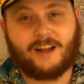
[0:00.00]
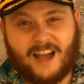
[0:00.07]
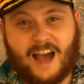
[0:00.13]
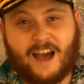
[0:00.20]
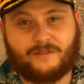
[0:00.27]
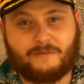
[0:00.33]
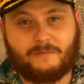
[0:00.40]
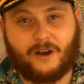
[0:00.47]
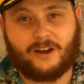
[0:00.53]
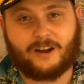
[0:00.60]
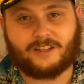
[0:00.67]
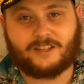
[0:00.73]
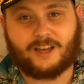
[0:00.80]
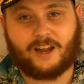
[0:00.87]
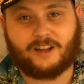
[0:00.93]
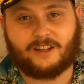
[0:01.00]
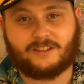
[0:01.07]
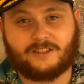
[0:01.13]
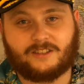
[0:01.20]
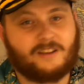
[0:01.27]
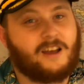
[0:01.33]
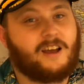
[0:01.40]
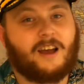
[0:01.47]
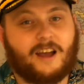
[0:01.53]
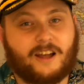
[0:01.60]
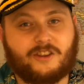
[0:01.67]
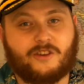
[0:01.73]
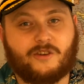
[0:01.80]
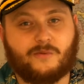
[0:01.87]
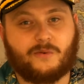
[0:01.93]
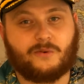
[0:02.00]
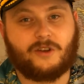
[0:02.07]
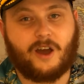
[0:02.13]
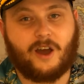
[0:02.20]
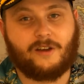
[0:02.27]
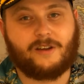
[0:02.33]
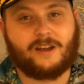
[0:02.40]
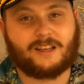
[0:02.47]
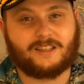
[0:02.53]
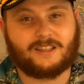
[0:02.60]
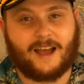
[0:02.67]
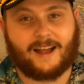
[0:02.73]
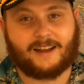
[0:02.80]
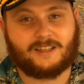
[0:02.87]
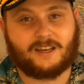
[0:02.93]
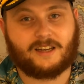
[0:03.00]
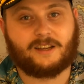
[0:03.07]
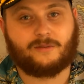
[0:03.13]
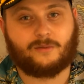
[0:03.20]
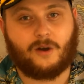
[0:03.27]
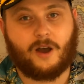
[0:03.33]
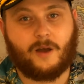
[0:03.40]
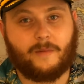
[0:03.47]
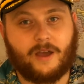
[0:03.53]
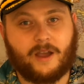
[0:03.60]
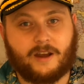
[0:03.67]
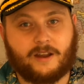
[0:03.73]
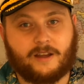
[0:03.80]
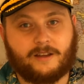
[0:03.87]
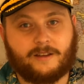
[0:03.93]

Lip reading: Have a pint of Tennent's and you will know exactly what I mean.